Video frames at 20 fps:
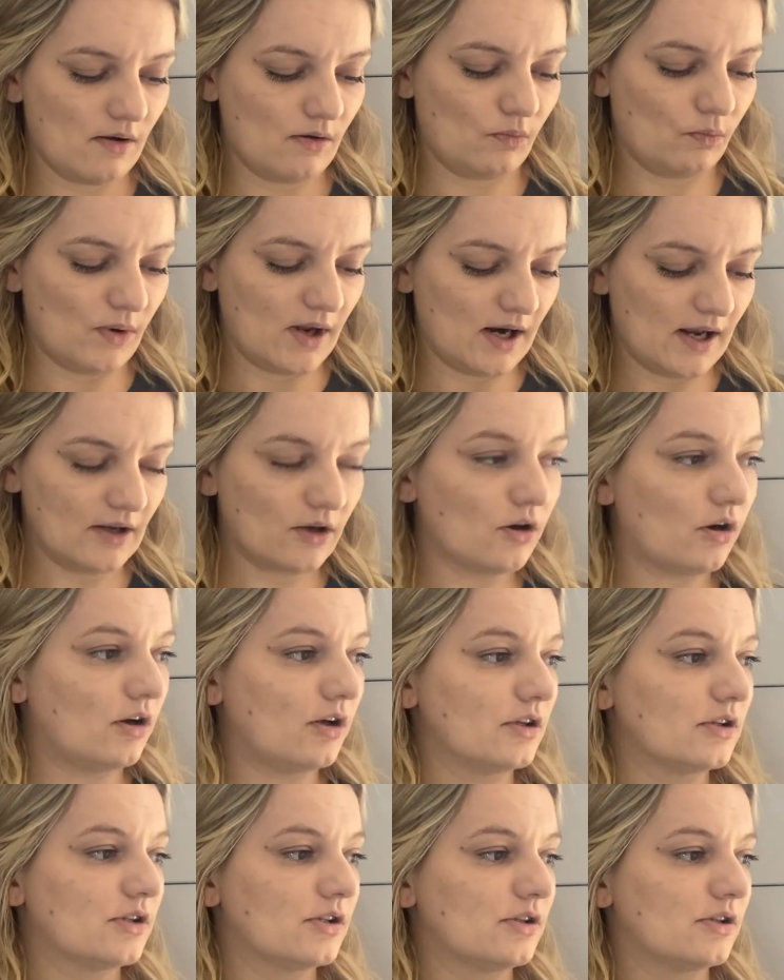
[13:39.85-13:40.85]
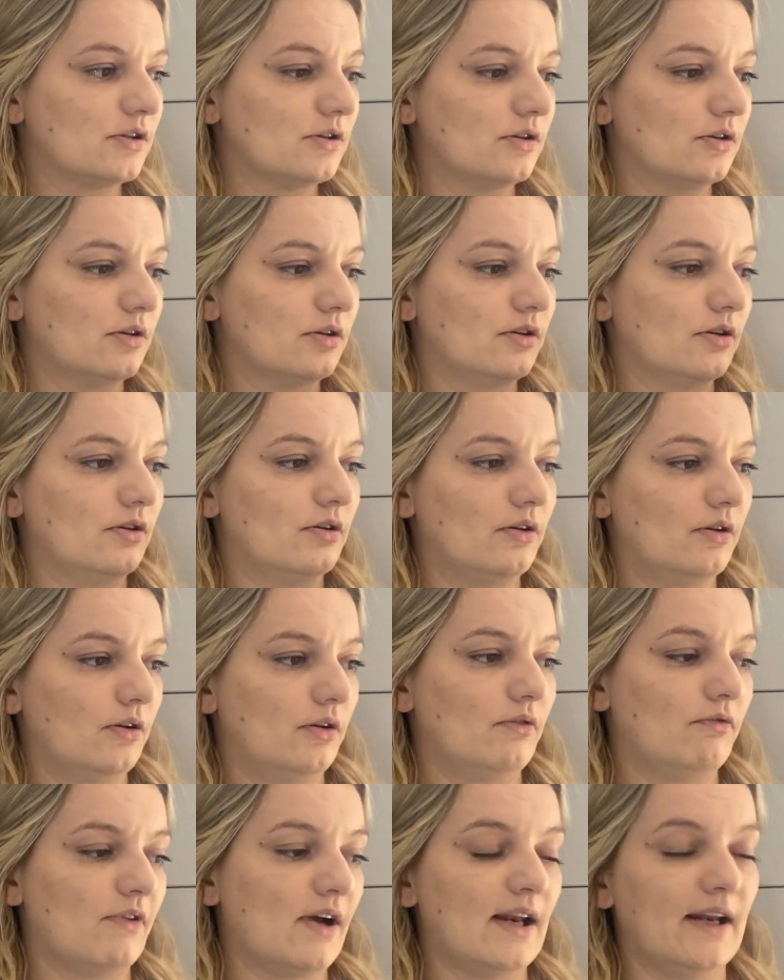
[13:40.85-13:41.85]
When I got
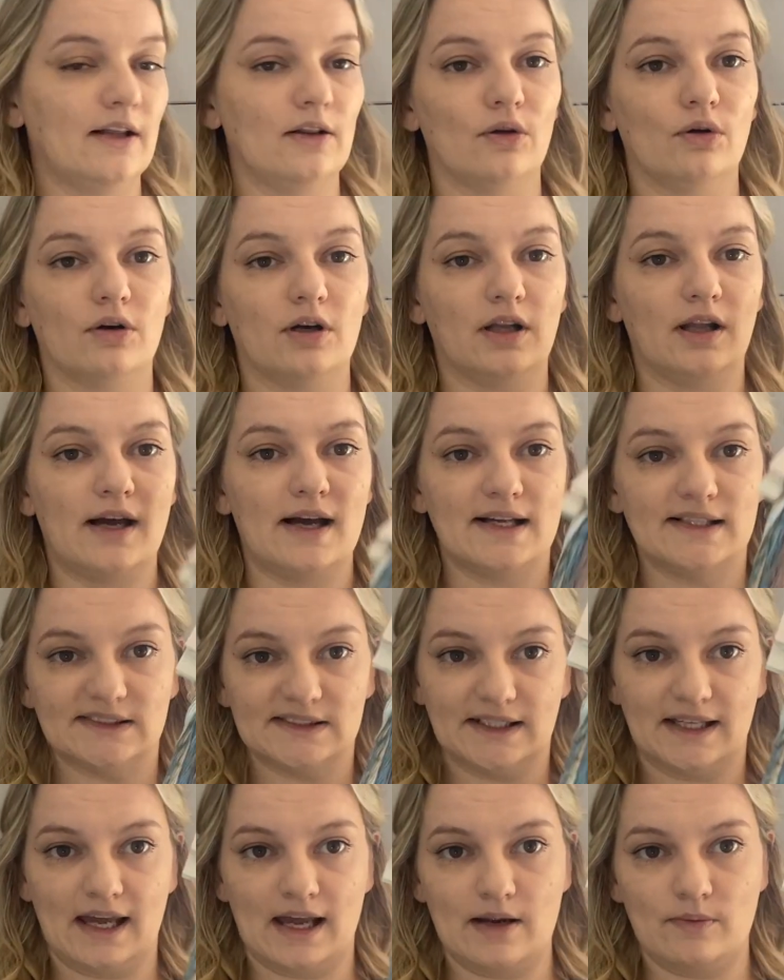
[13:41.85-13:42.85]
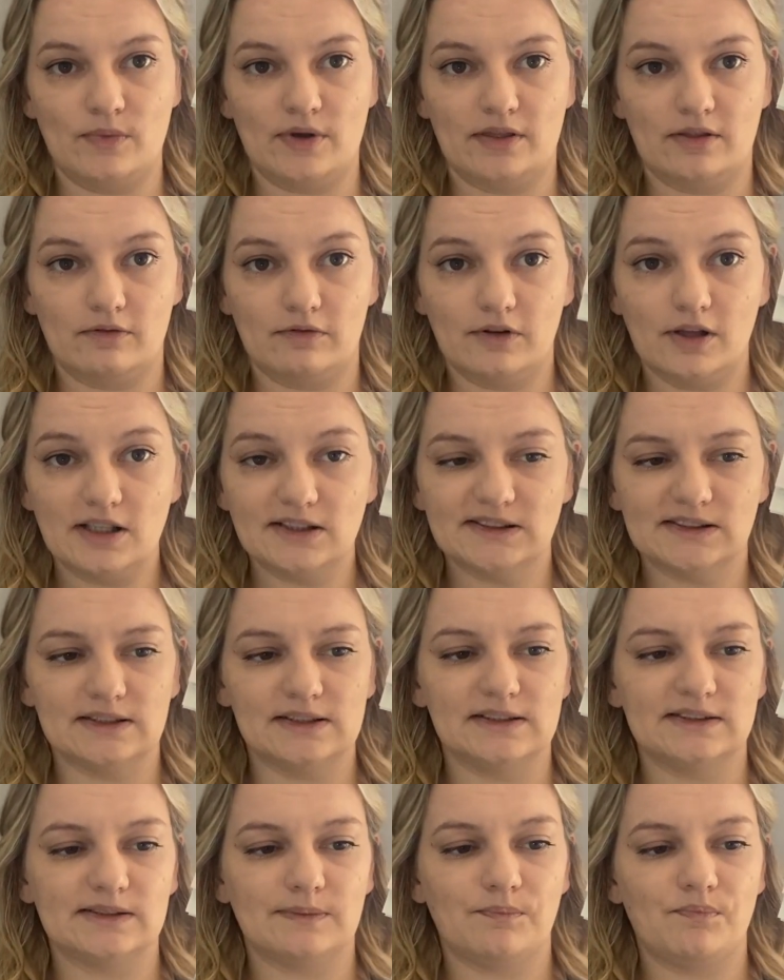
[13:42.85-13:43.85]
Raining Loreley's, it came with the
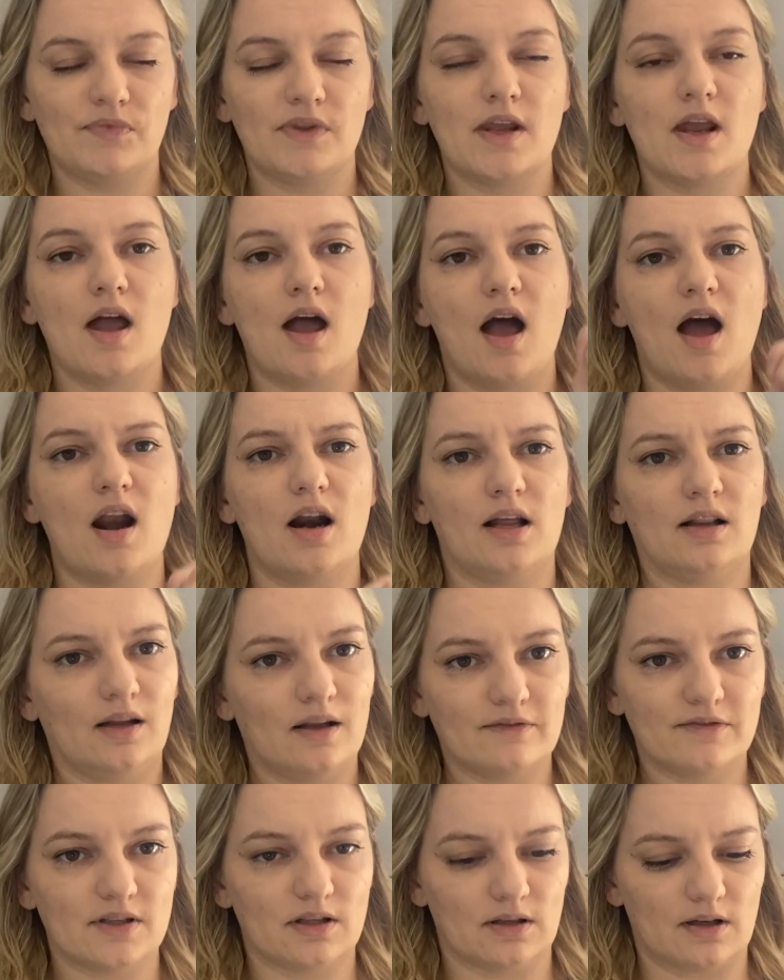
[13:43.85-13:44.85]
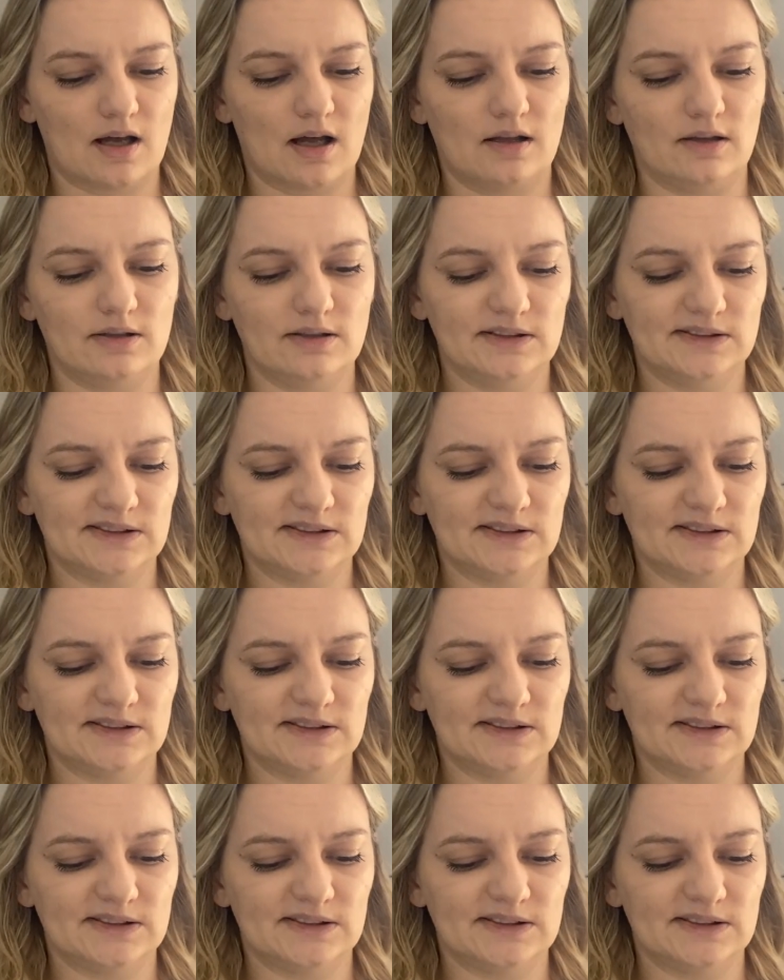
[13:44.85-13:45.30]
flosses, and I loved the colours.